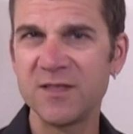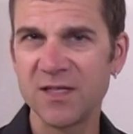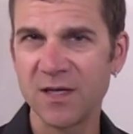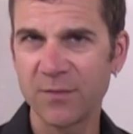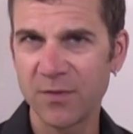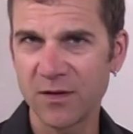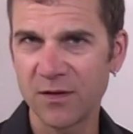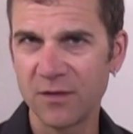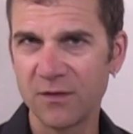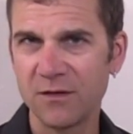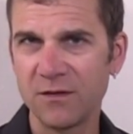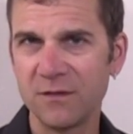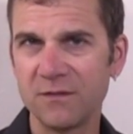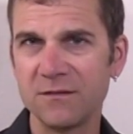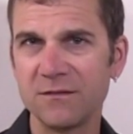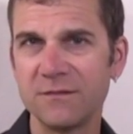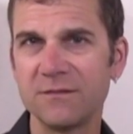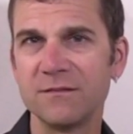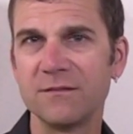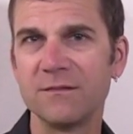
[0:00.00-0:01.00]

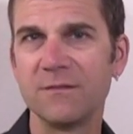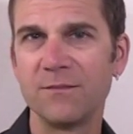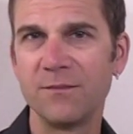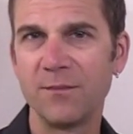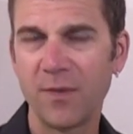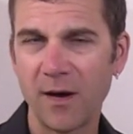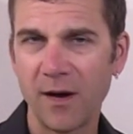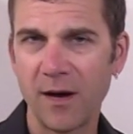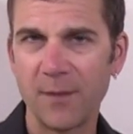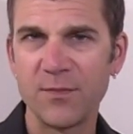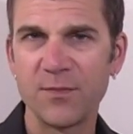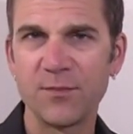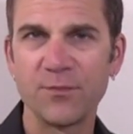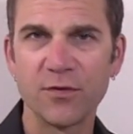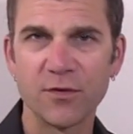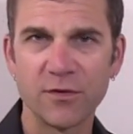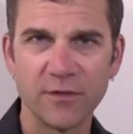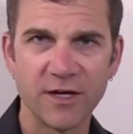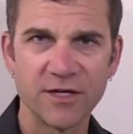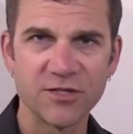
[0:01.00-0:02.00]
typical pop
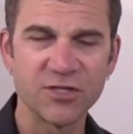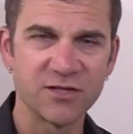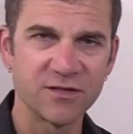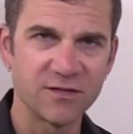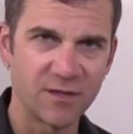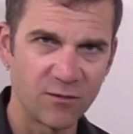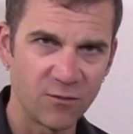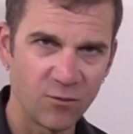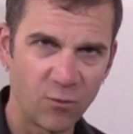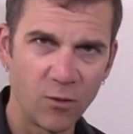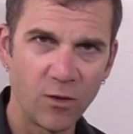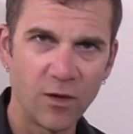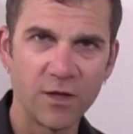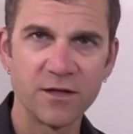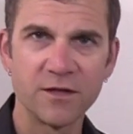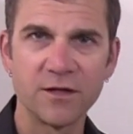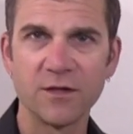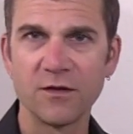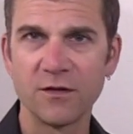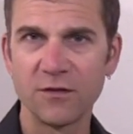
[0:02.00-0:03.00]
progression, that
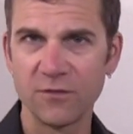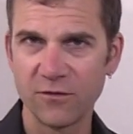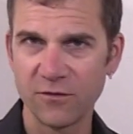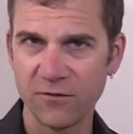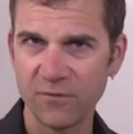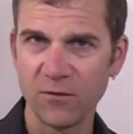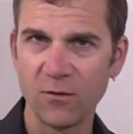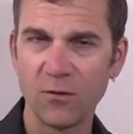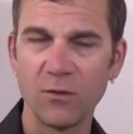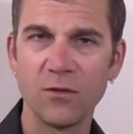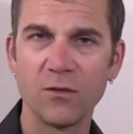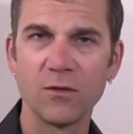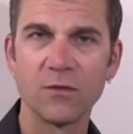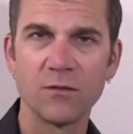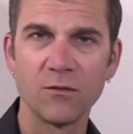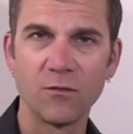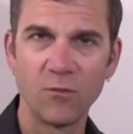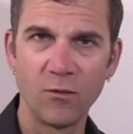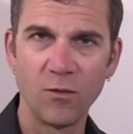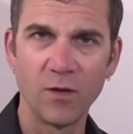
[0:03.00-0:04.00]

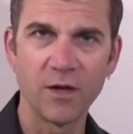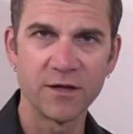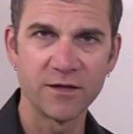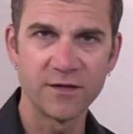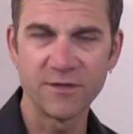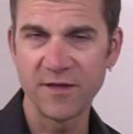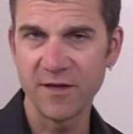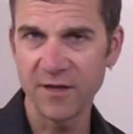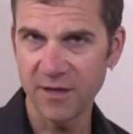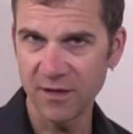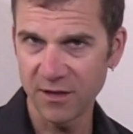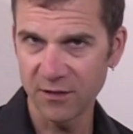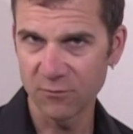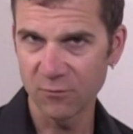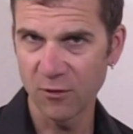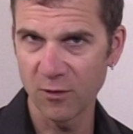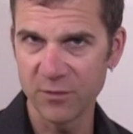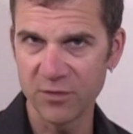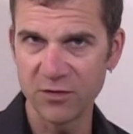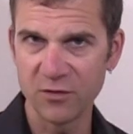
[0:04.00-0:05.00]
1-4-1. Thinking in
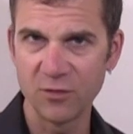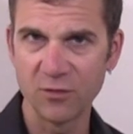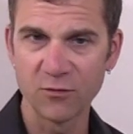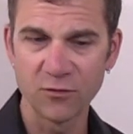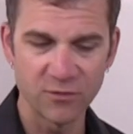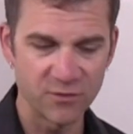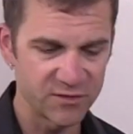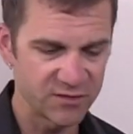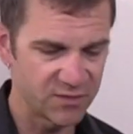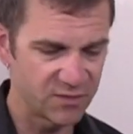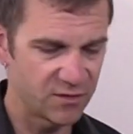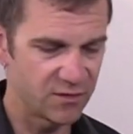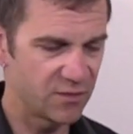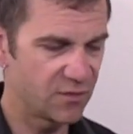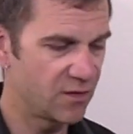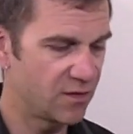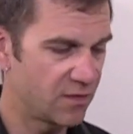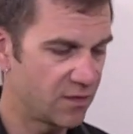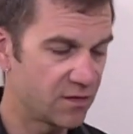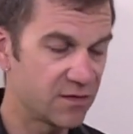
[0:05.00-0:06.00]
Roman numerals,
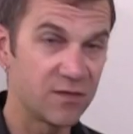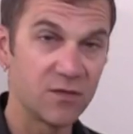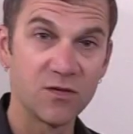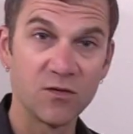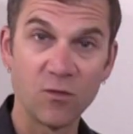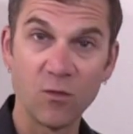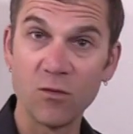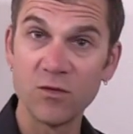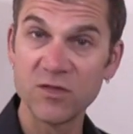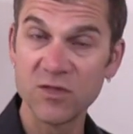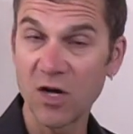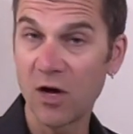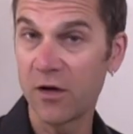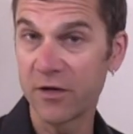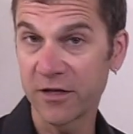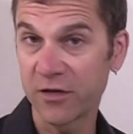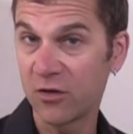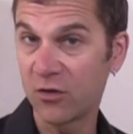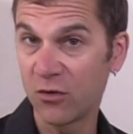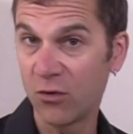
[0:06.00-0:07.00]
the
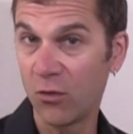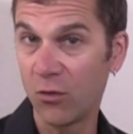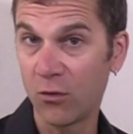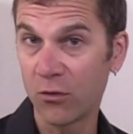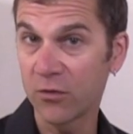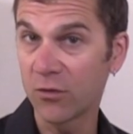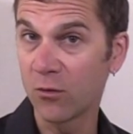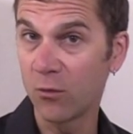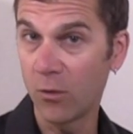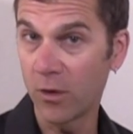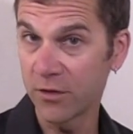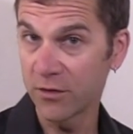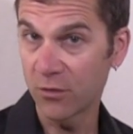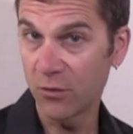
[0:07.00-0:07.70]
tonic chord, or one